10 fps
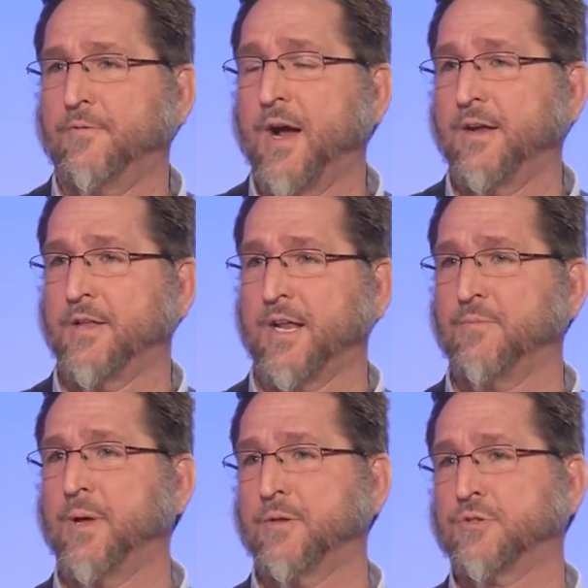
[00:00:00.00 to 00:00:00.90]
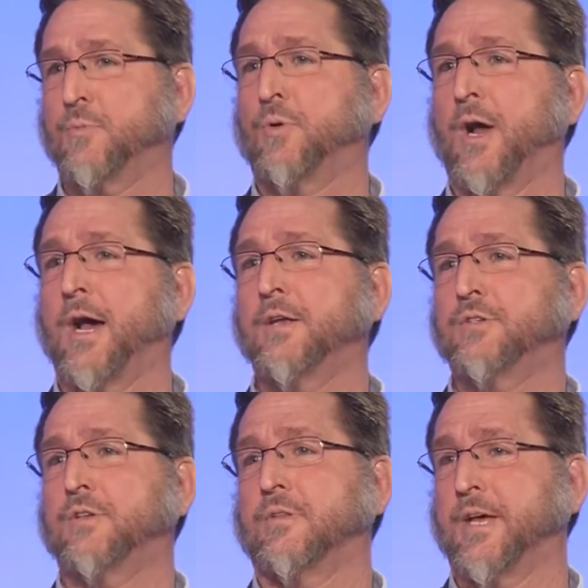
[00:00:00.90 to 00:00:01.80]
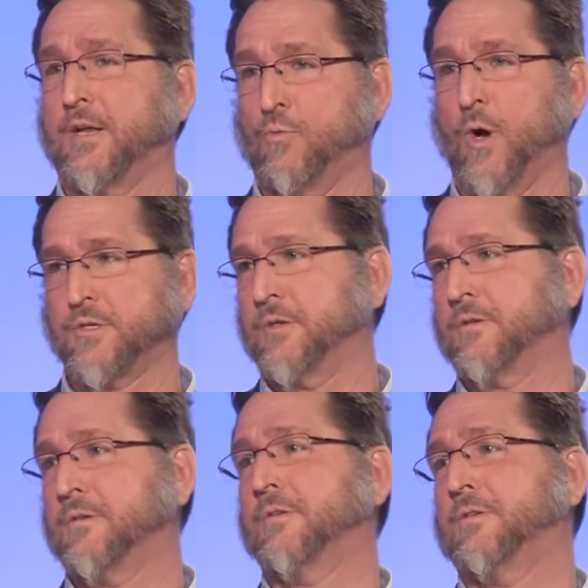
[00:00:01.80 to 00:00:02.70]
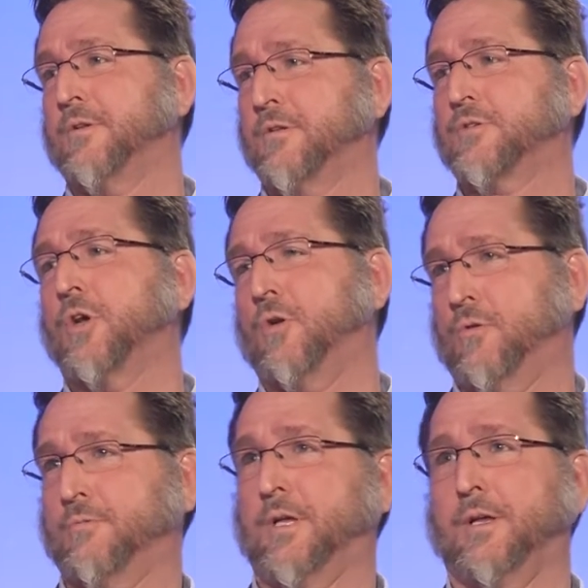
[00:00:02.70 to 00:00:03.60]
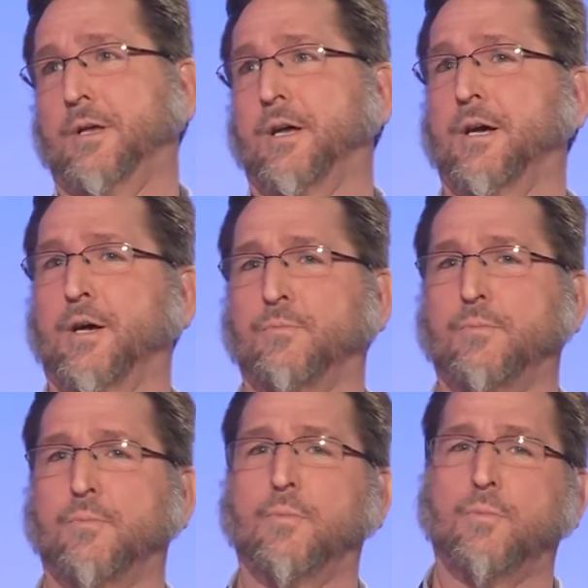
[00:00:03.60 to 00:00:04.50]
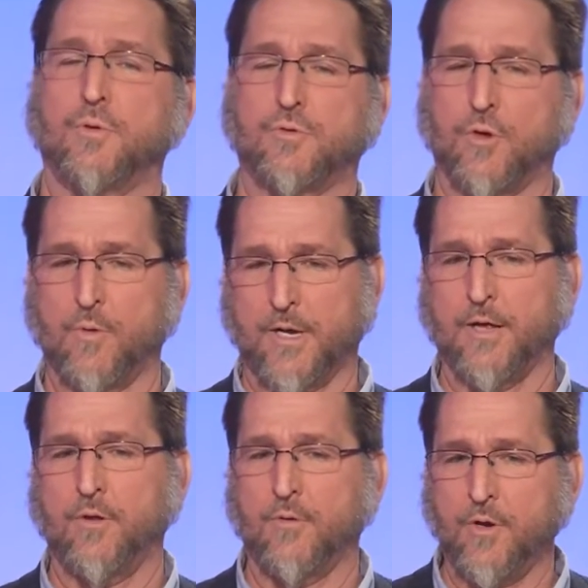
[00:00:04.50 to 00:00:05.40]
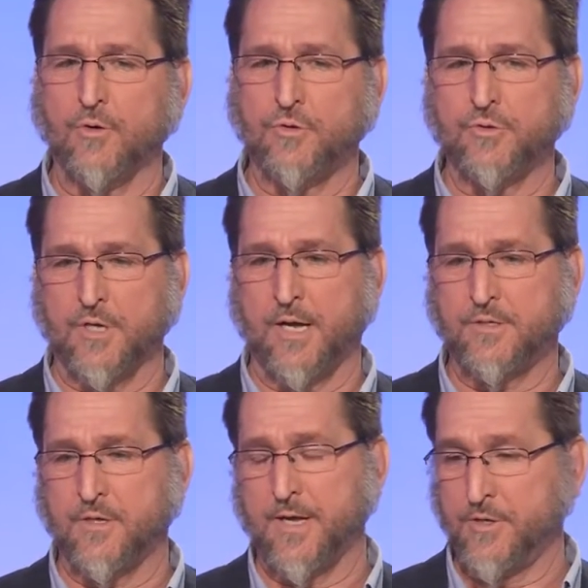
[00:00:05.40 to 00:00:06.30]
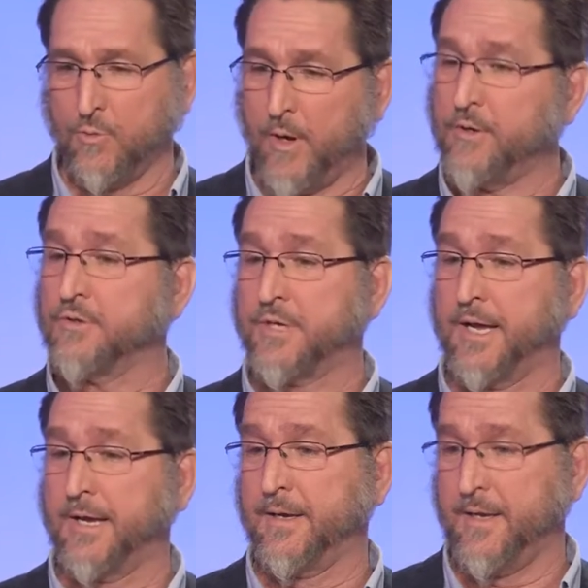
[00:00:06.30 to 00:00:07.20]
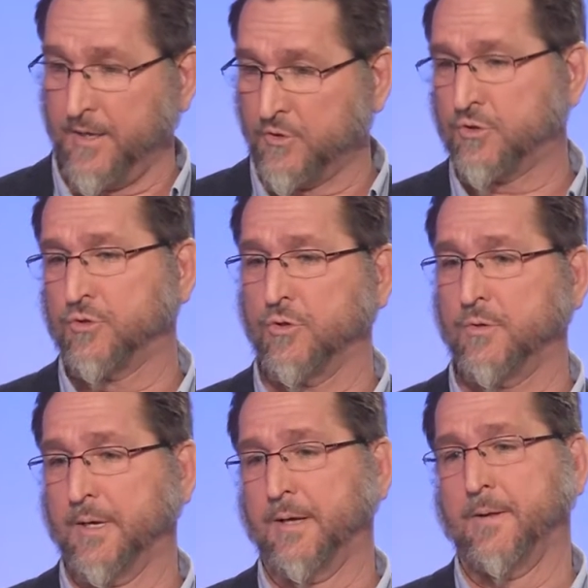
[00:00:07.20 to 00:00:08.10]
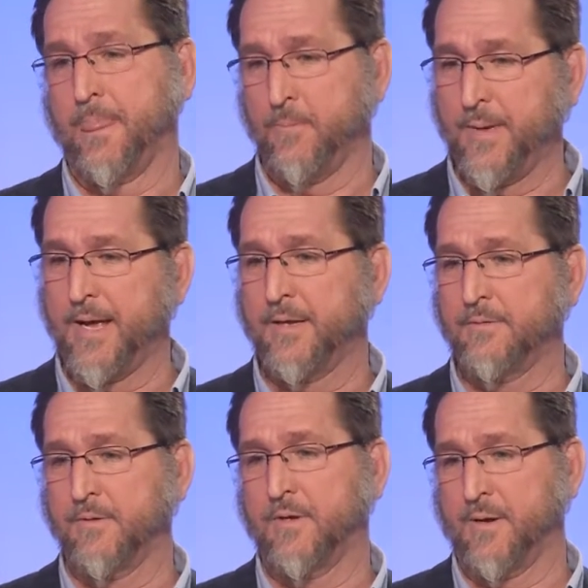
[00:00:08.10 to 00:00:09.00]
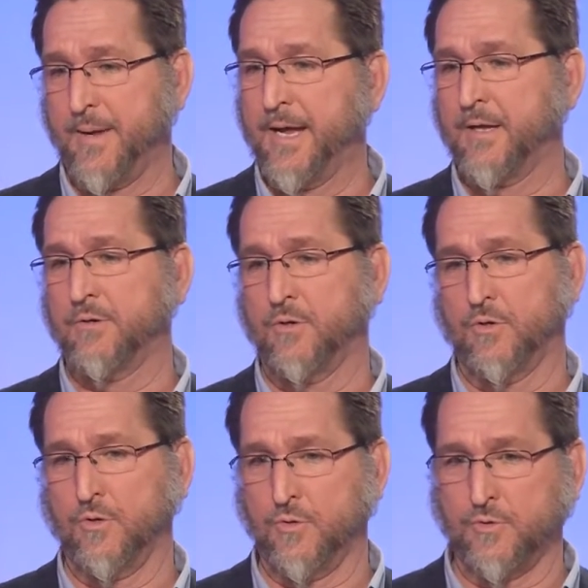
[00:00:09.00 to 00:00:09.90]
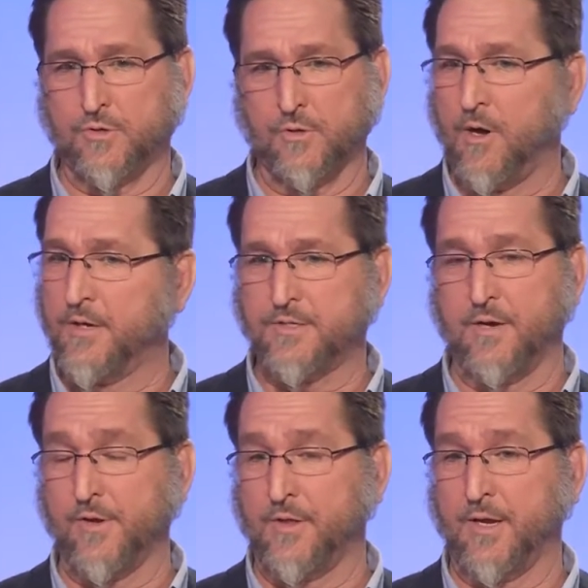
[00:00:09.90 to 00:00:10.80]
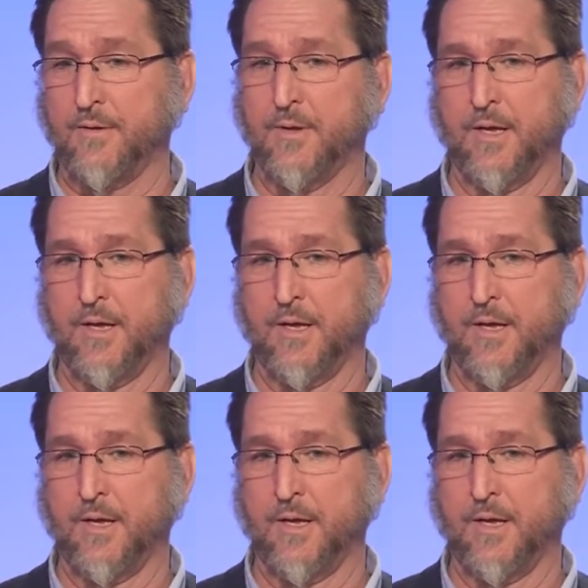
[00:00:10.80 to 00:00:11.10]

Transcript: find that I've been surprised that it wasn't. Really? So, okay. Interesting. Um, so again, there, there are two sides to that. what you're saying is true. Mm-hmm. Men, a man who's lost everything,